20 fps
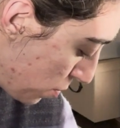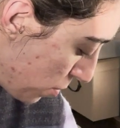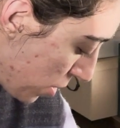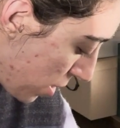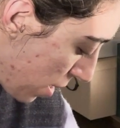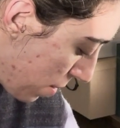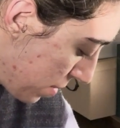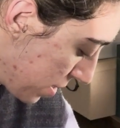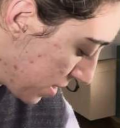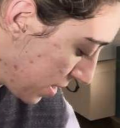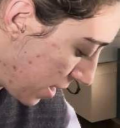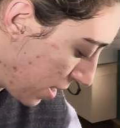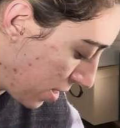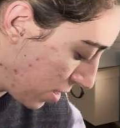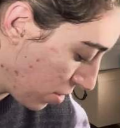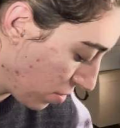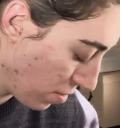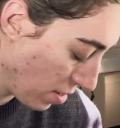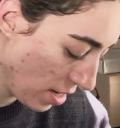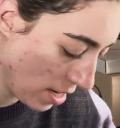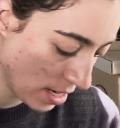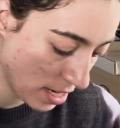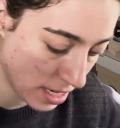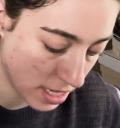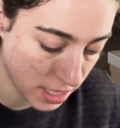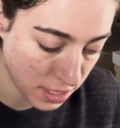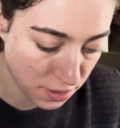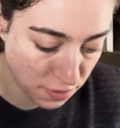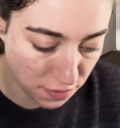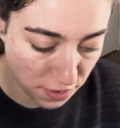book I'm excited to read
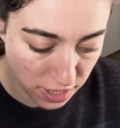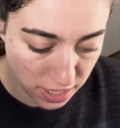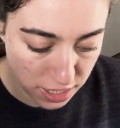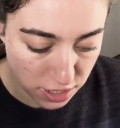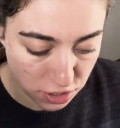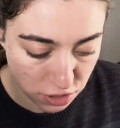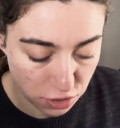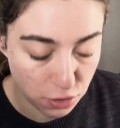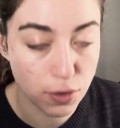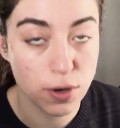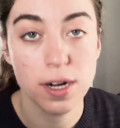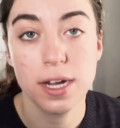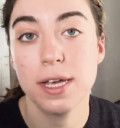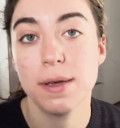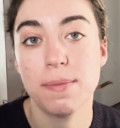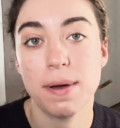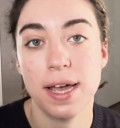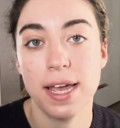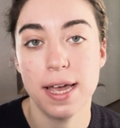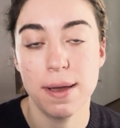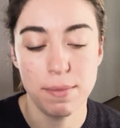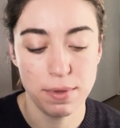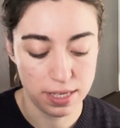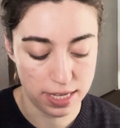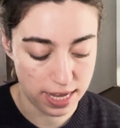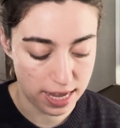is Funny Story by Emily